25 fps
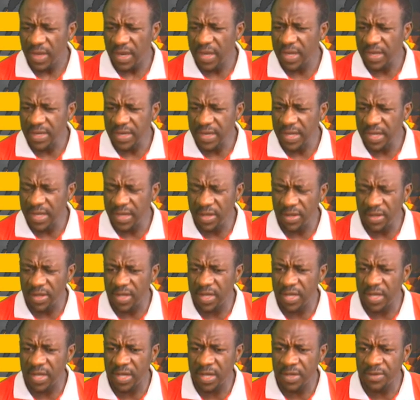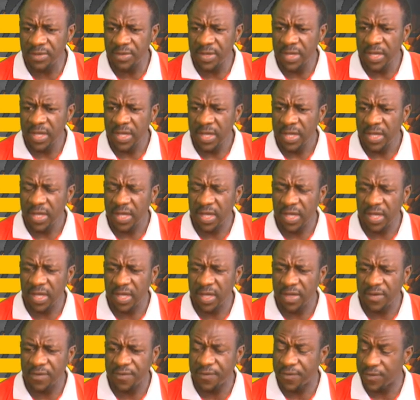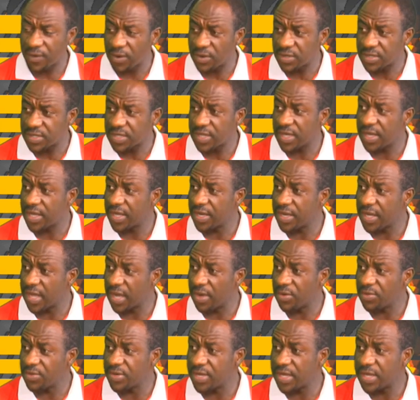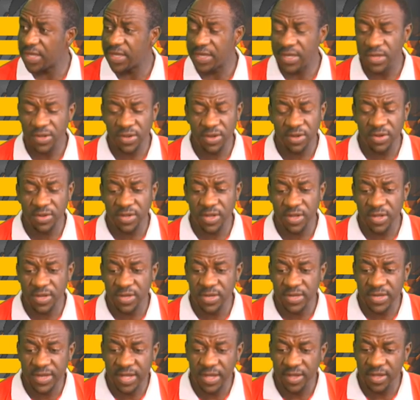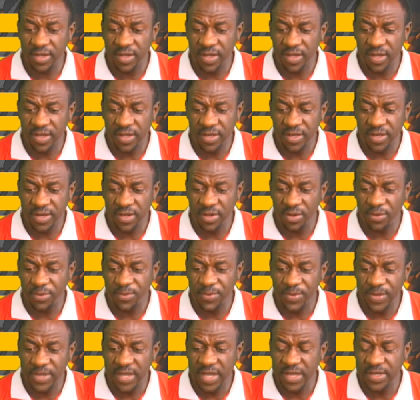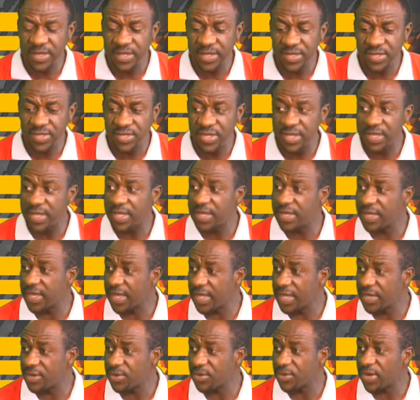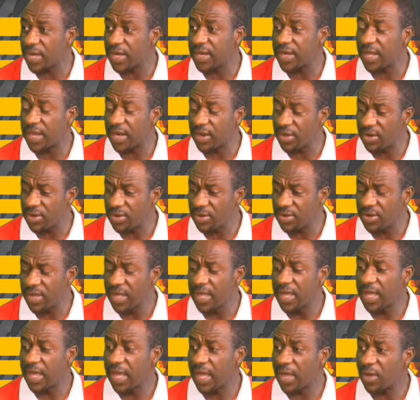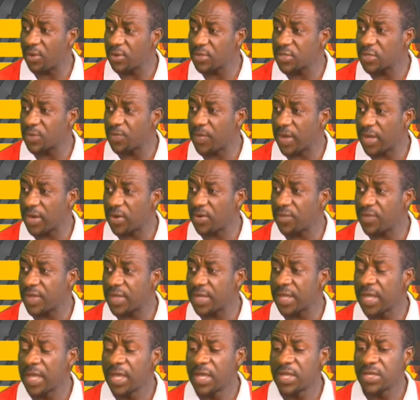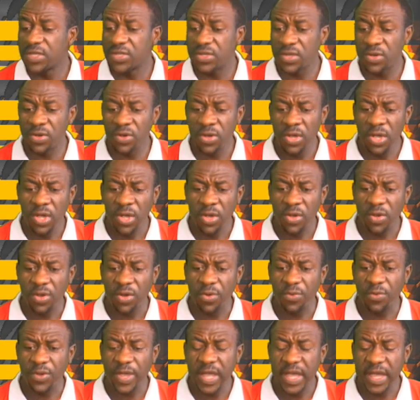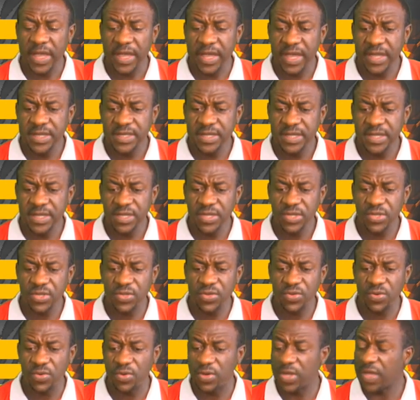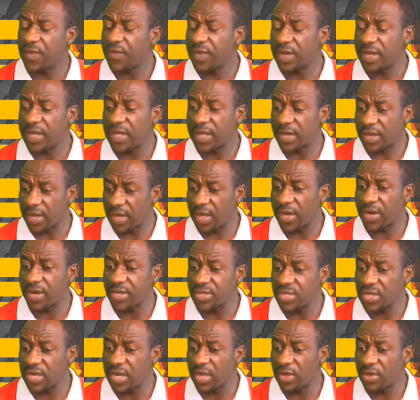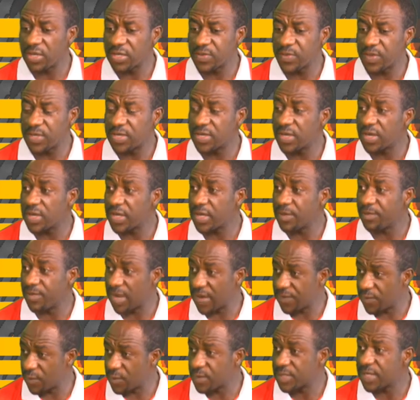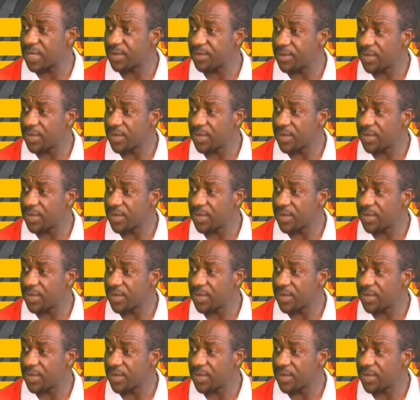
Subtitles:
The Frot in Yaoundé, the Hopital District in Deido and Nelon are also part of it. So we are getting to even the regional hospital in Bafoussam.